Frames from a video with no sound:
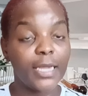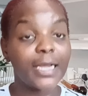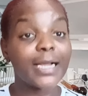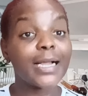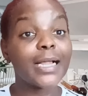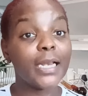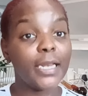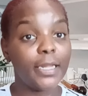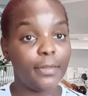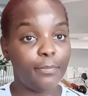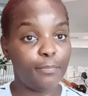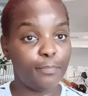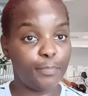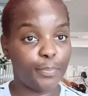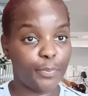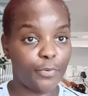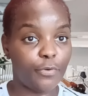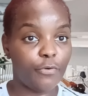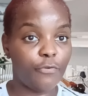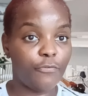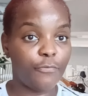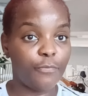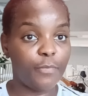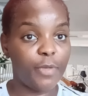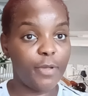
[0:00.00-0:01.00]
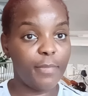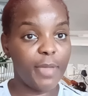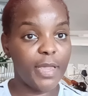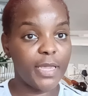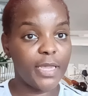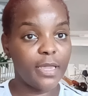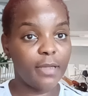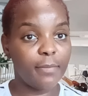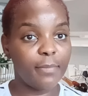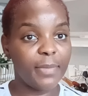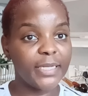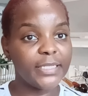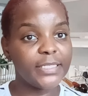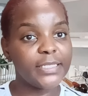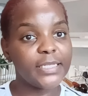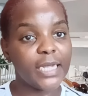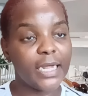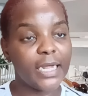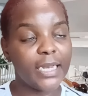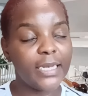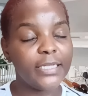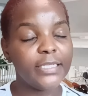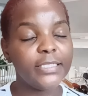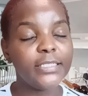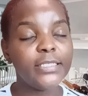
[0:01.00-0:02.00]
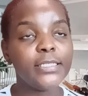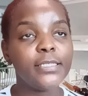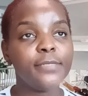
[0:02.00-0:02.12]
clip of me making my salad.